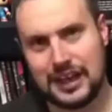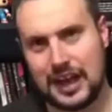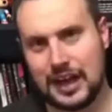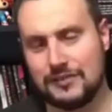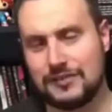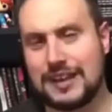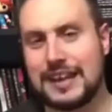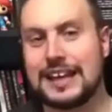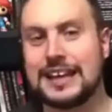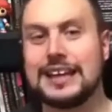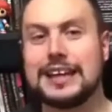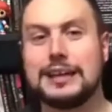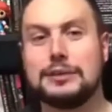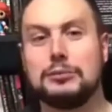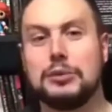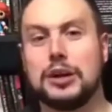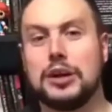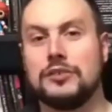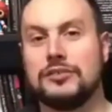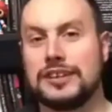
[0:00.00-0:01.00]
of any
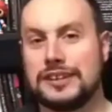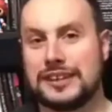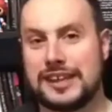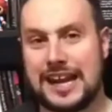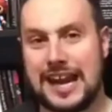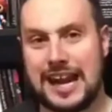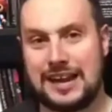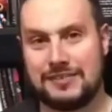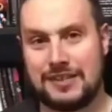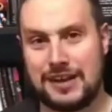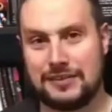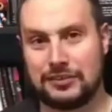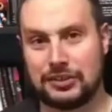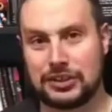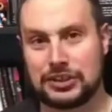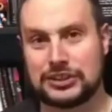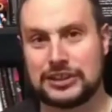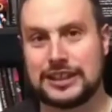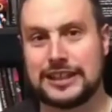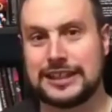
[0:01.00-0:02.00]
movie that I've ever
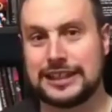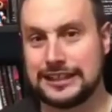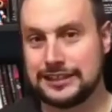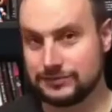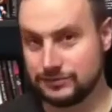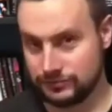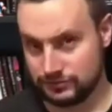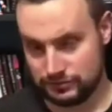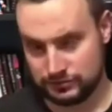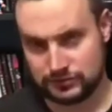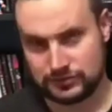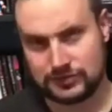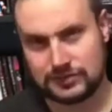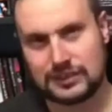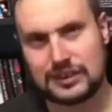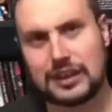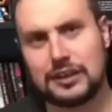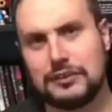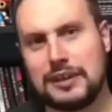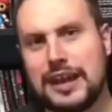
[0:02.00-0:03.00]
seen.
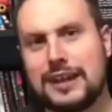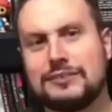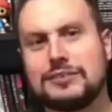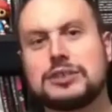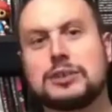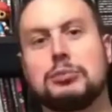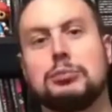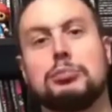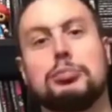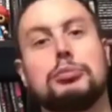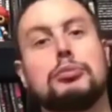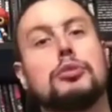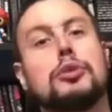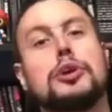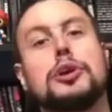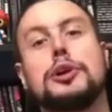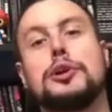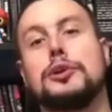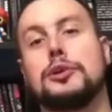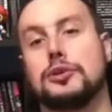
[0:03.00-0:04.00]
They have some
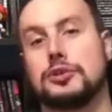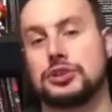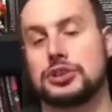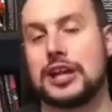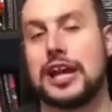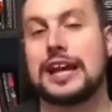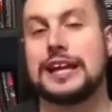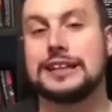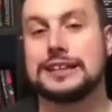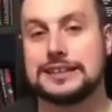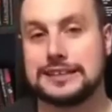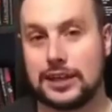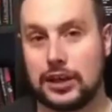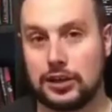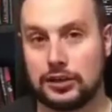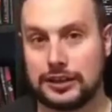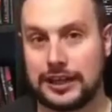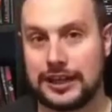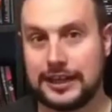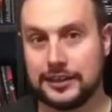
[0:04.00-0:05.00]
brutal
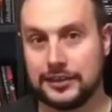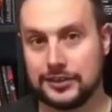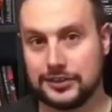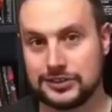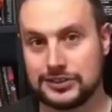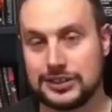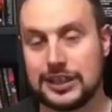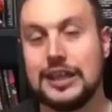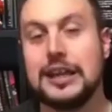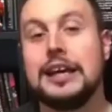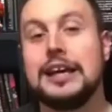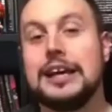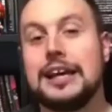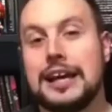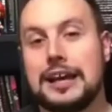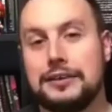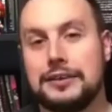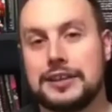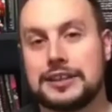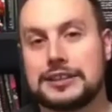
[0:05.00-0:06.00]
chainsaw kills
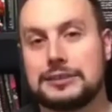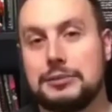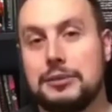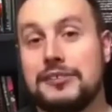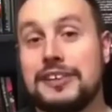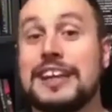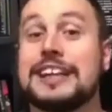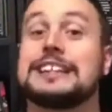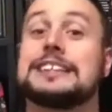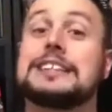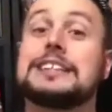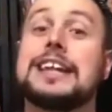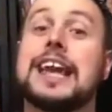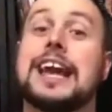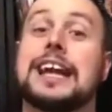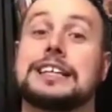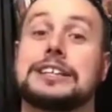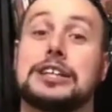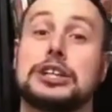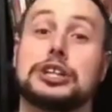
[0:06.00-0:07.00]
in this movie. It's
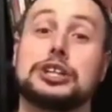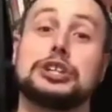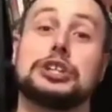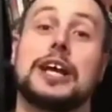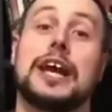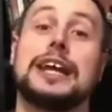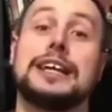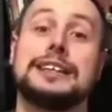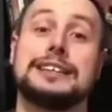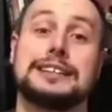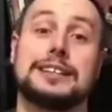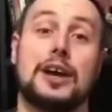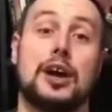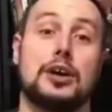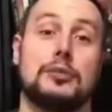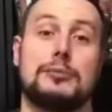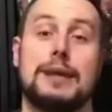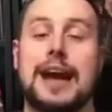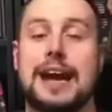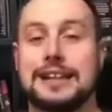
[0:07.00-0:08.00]
Texas
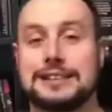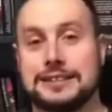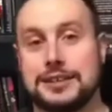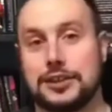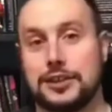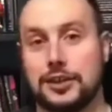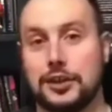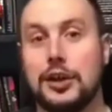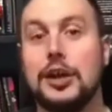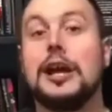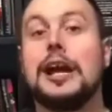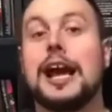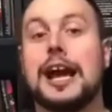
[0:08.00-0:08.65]
Chainsaw Massacre,